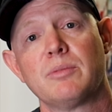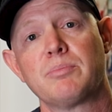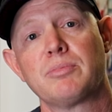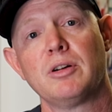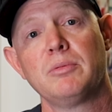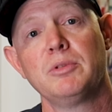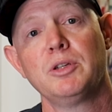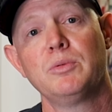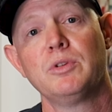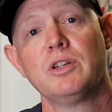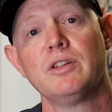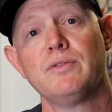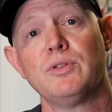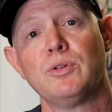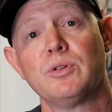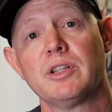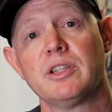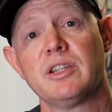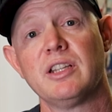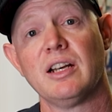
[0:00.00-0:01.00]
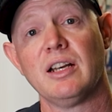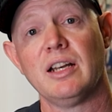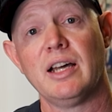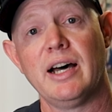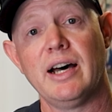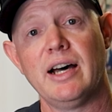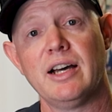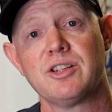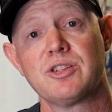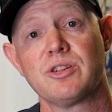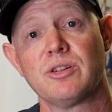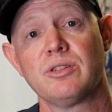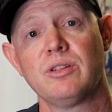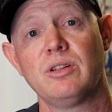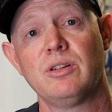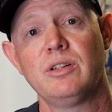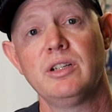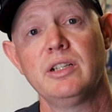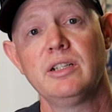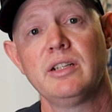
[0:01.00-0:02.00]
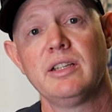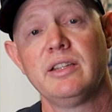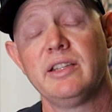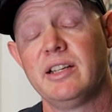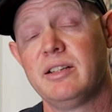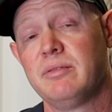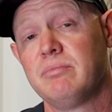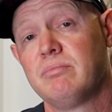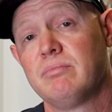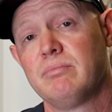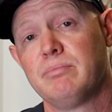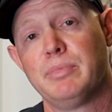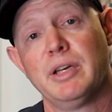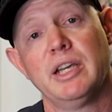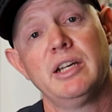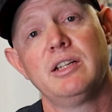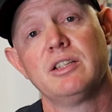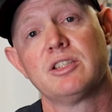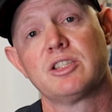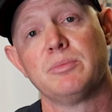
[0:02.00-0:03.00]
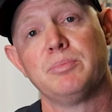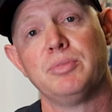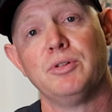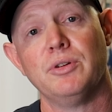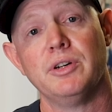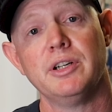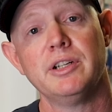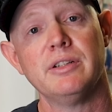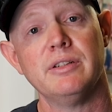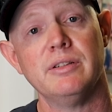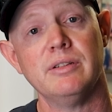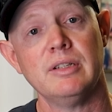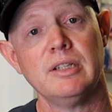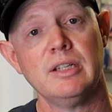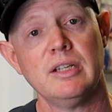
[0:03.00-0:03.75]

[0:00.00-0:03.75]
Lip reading: I probably would have ordered the large online and then been disappointed.